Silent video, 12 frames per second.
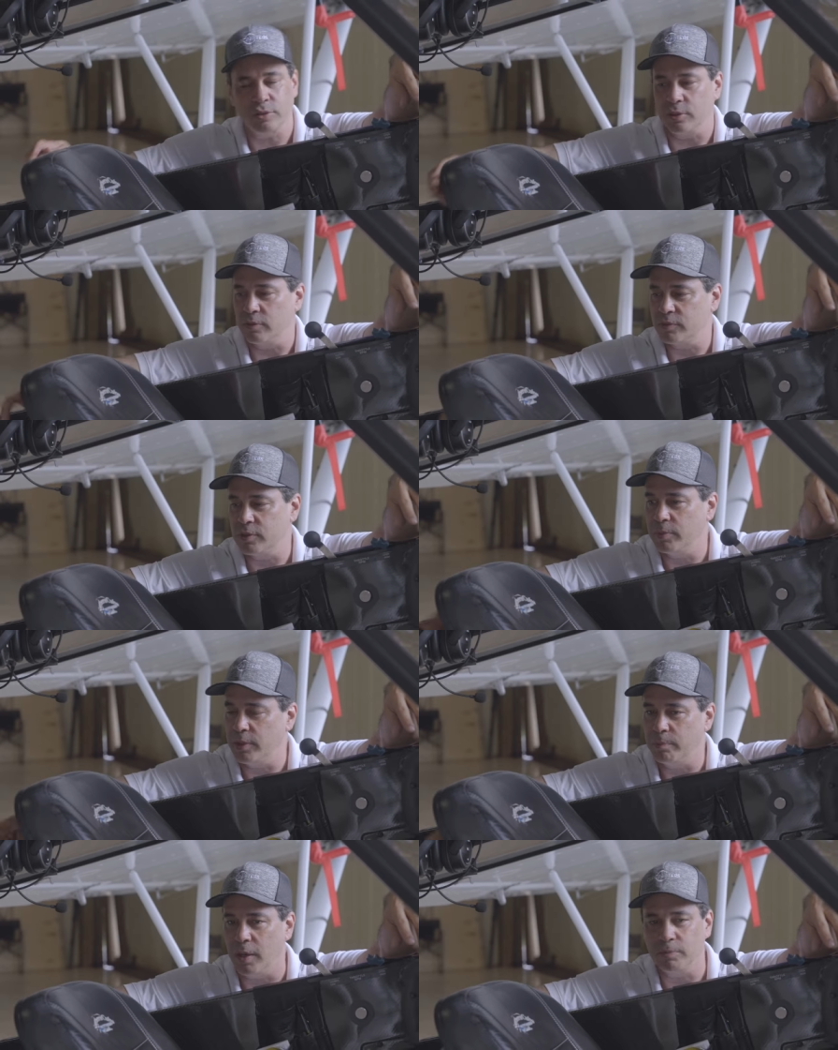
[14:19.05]
So if
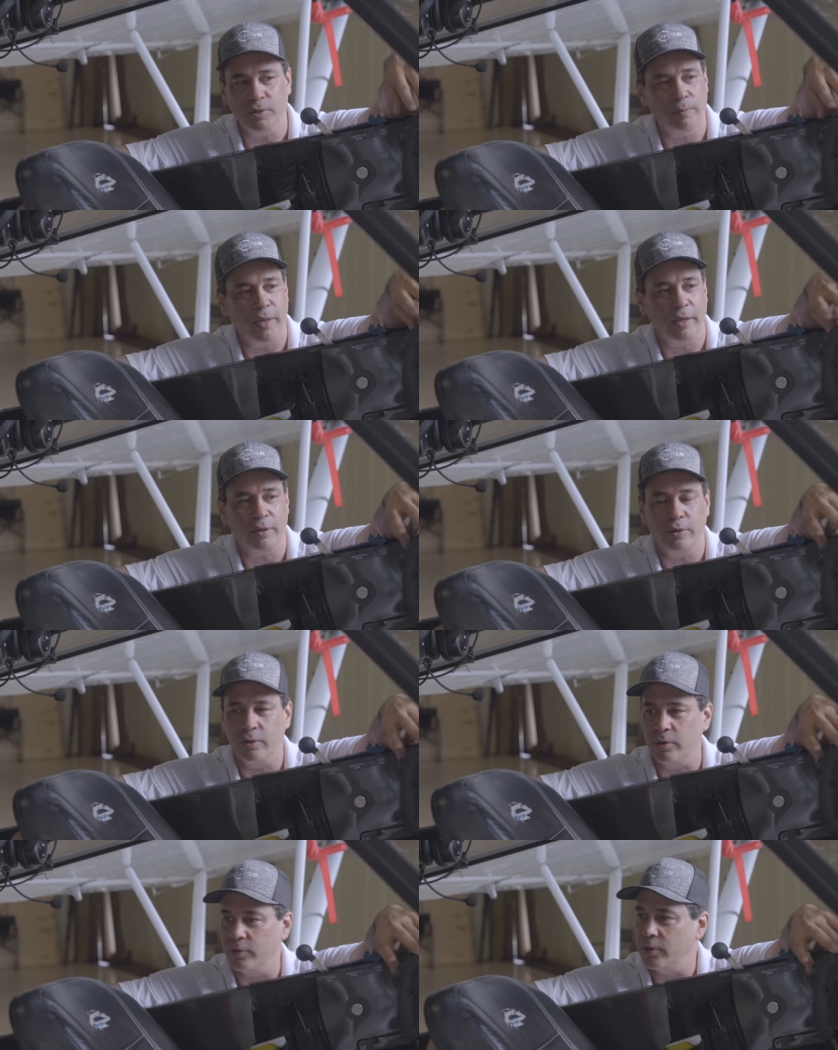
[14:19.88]
somebody bumps it back
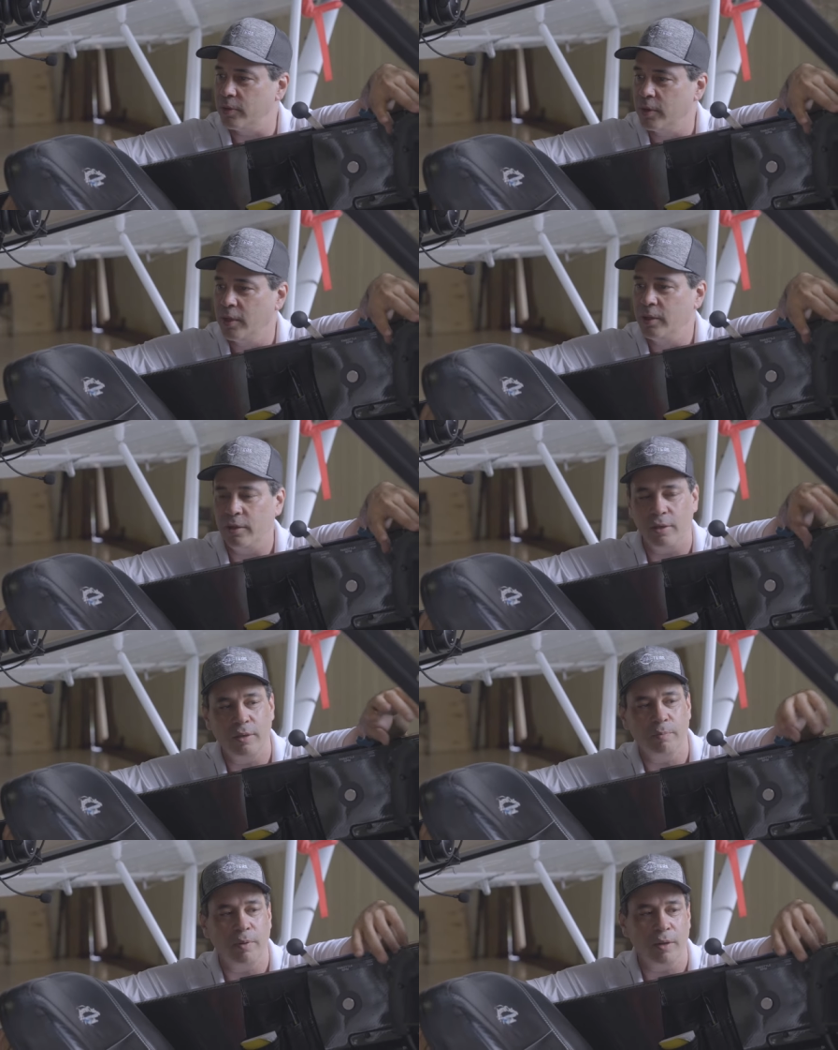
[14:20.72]
here or they're
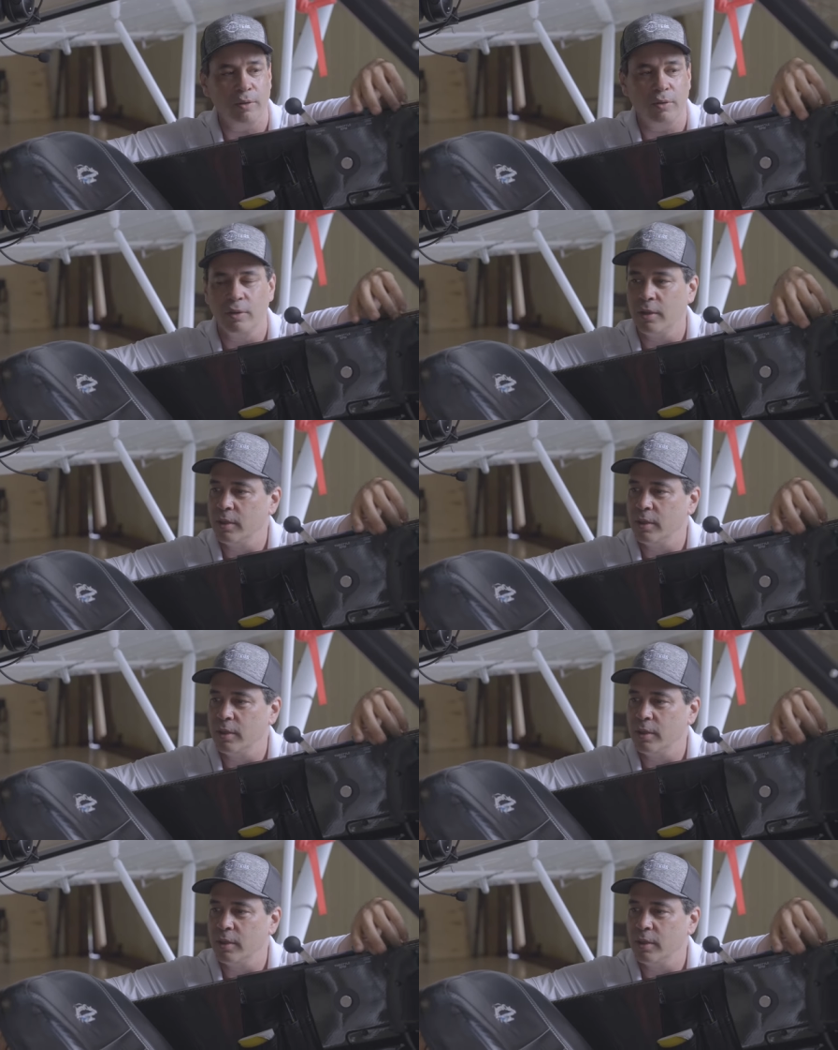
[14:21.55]
hitting a button,